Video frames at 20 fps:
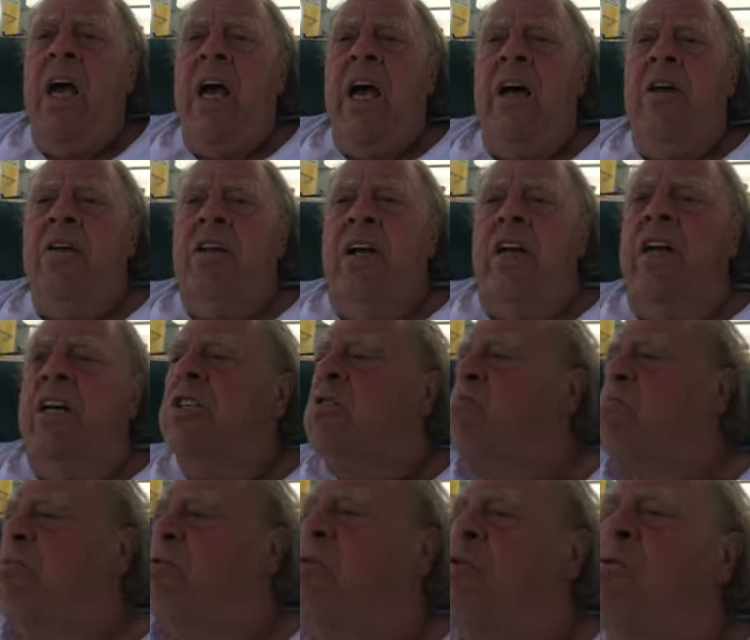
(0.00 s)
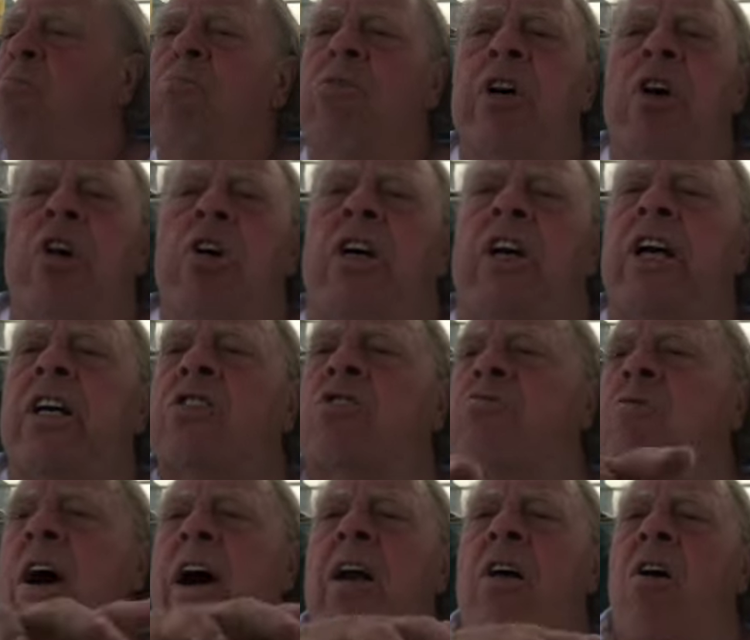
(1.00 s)
they just groom their
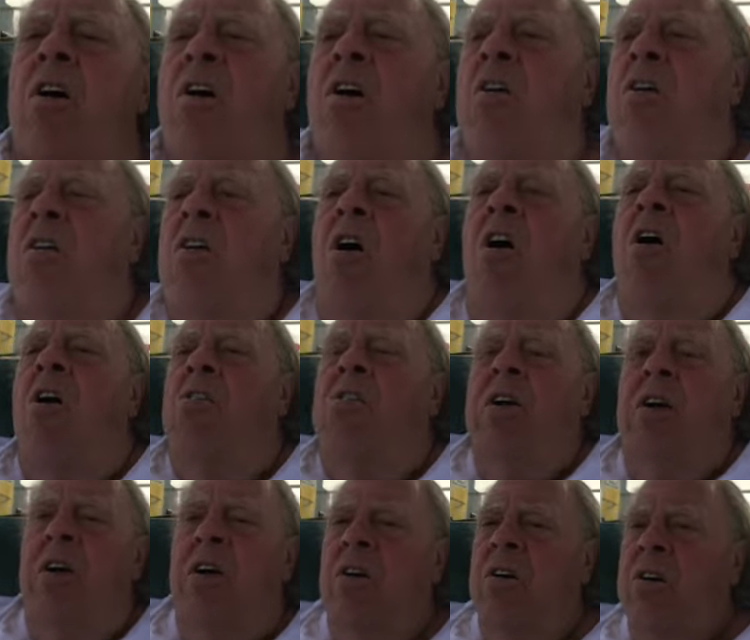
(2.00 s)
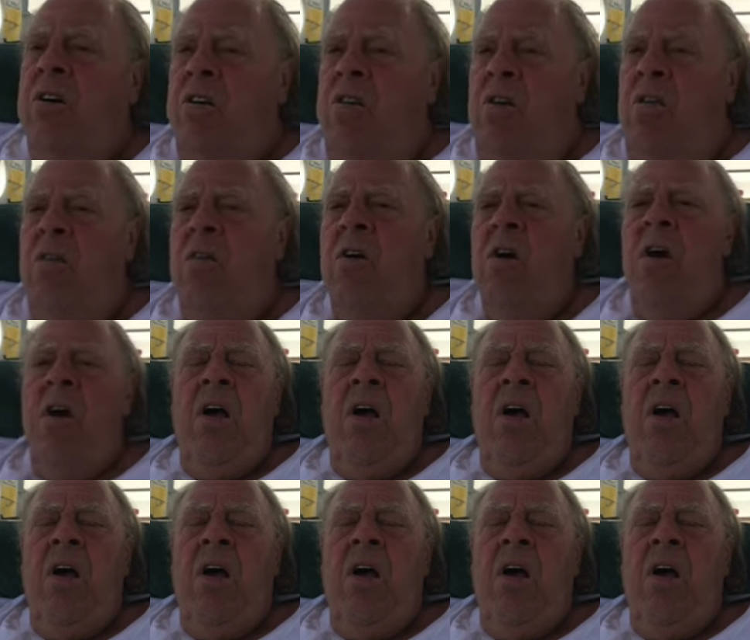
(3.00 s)
kids right on along there, you know,